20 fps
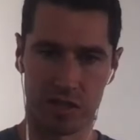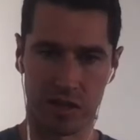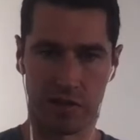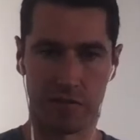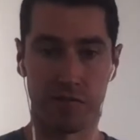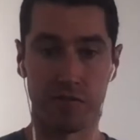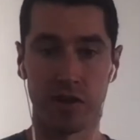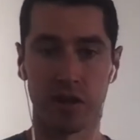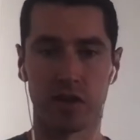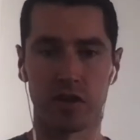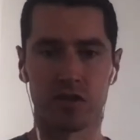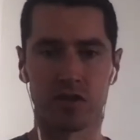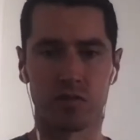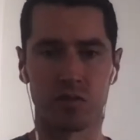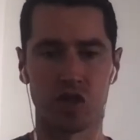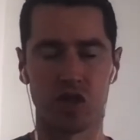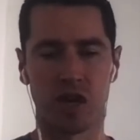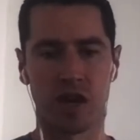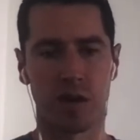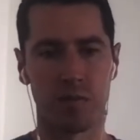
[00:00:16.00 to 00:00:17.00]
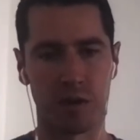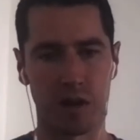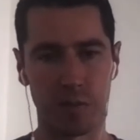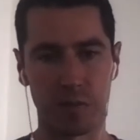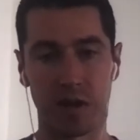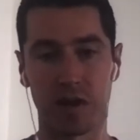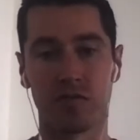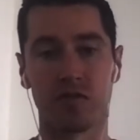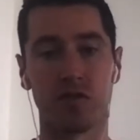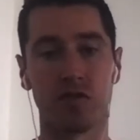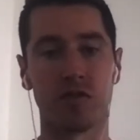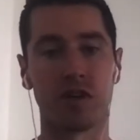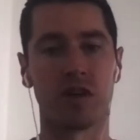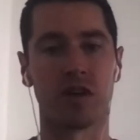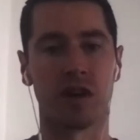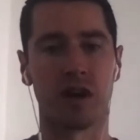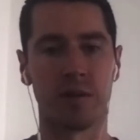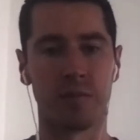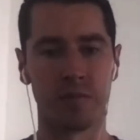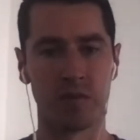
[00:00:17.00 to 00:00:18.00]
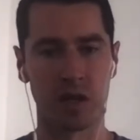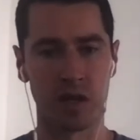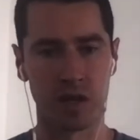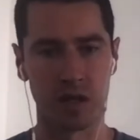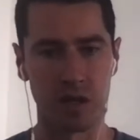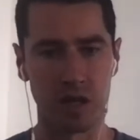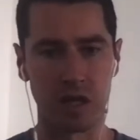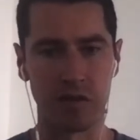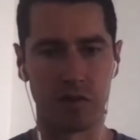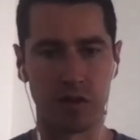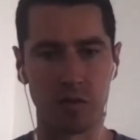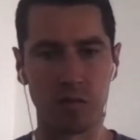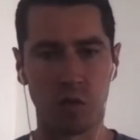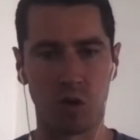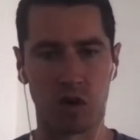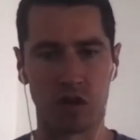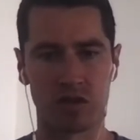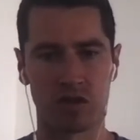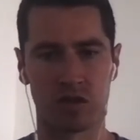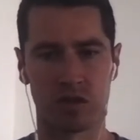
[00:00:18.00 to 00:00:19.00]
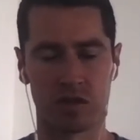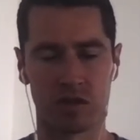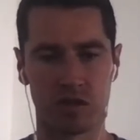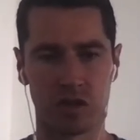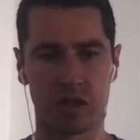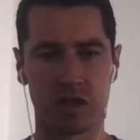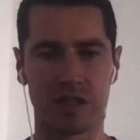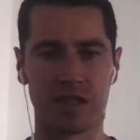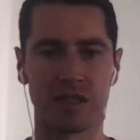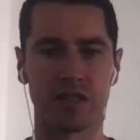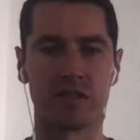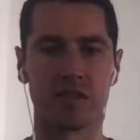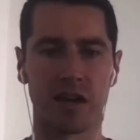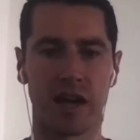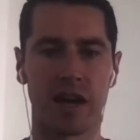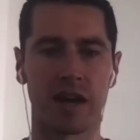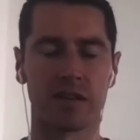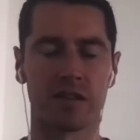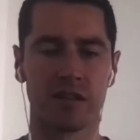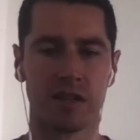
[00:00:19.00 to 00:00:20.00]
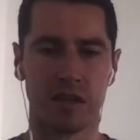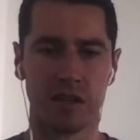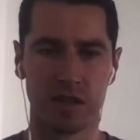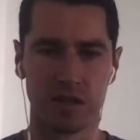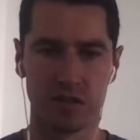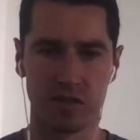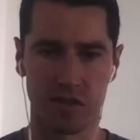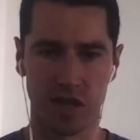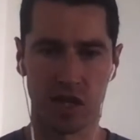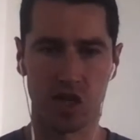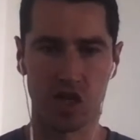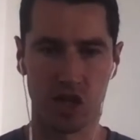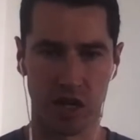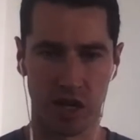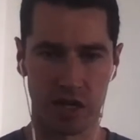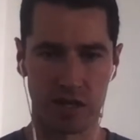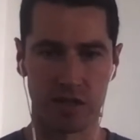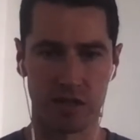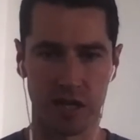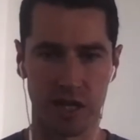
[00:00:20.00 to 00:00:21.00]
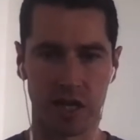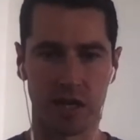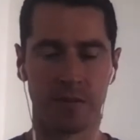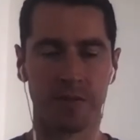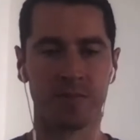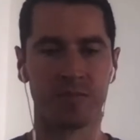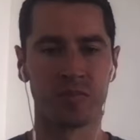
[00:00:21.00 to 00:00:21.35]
I've figured some shit out, but I'm going to have to figure out even more. So let's look at the exact session I did.